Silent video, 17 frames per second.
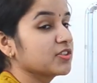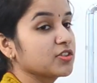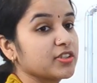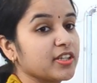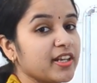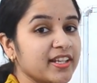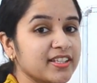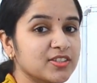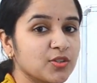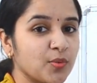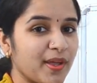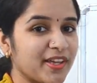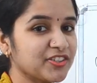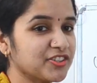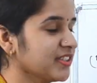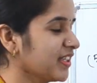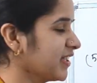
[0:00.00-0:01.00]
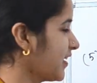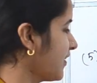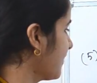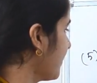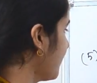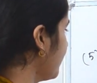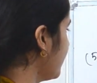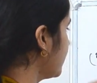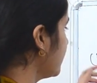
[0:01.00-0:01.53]
So the next question that they have
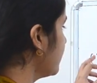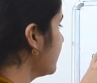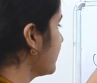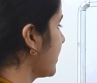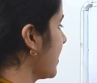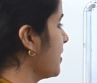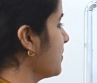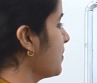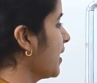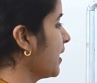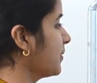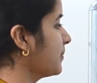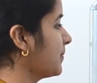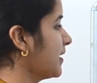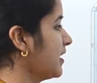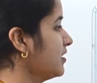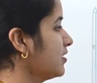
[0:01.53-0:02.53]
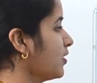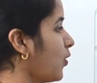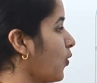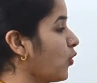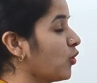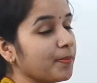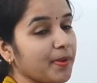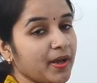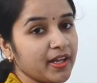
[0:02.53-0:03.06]
given is a by b the
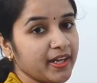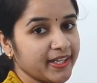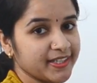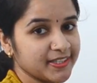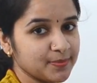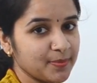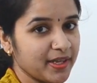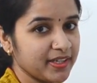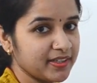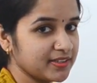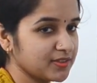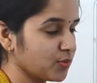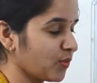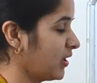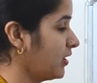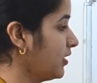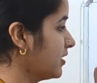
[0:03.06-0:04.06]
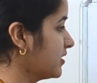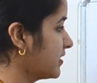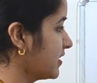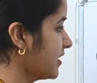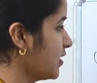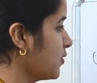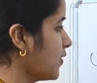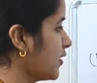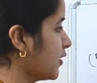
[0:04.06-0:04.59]
whole power x minus 1 is
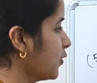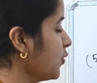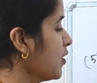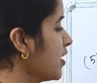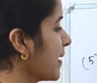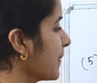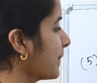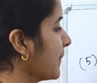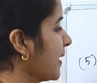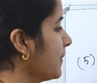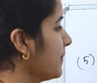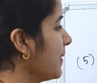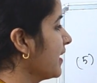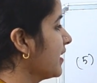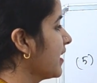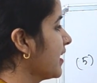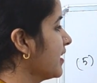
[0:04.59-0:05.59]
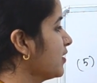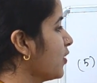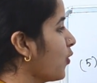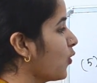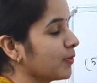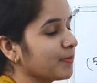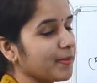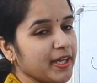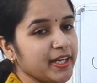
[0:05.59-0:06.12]
equal to b by a the
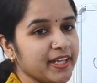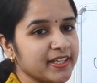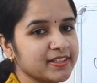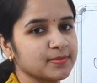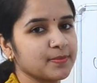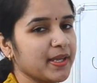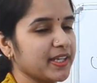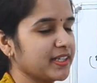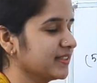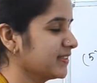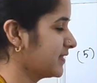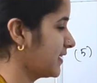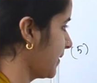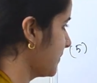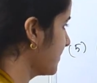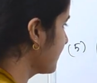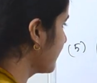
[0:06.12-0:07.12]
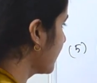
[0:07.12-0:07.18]
whole power x minus 3.